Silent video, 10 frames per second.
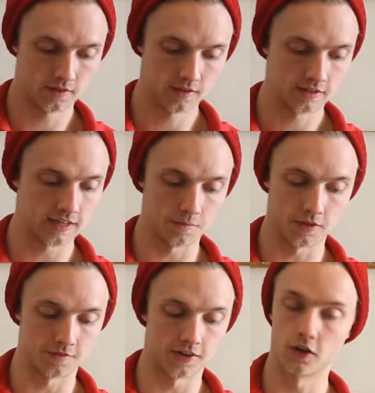Same thing
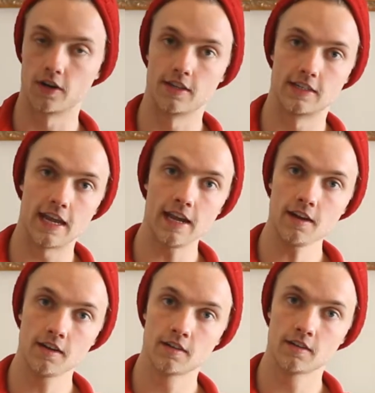if I go to the D.
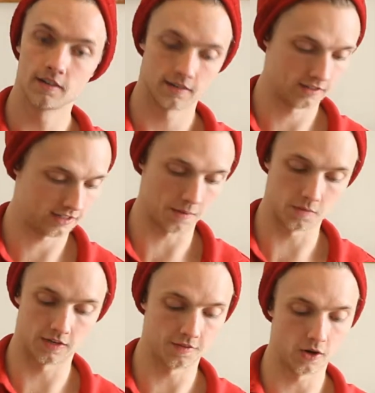Same
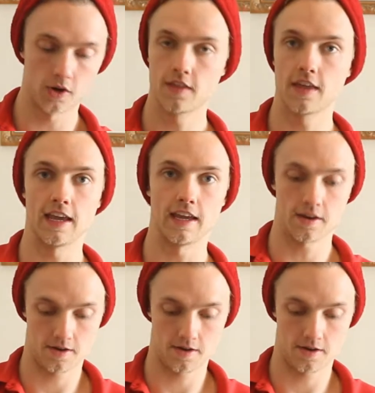thing if I go to the E.